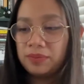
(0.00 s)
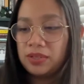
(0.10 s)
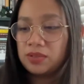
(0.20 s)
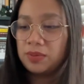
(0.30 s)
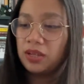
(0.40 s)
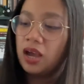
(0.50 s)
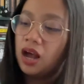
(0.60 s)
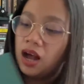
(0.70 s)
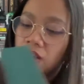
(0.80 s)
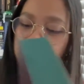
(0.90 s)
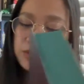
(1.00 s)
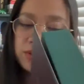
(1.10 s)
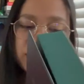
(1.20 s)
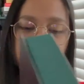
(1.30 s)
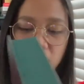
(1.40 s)
That is pretty. I'll show
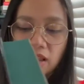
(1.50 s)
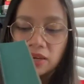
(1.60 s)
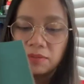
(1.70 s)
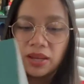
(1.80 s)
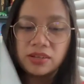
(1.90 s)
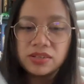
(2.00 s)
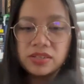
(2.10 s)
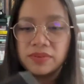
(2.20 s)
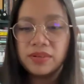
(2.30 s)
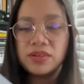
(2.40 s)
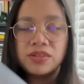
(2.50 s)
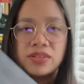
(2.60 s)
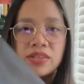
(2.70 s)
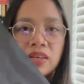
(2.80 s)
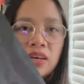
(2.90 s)
you guys the end pages
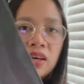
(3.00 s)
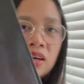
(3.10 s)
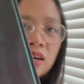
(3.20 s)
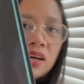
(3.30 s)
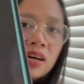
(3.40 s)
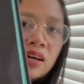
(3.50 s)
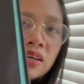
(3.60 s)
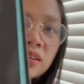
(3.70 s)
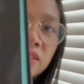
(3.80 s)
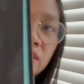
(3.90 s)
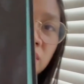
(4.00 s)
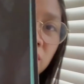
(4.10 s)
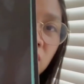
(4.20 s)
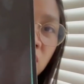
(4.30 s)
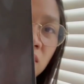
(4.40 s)
first. There you
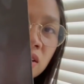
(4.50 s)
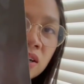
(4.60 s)
go.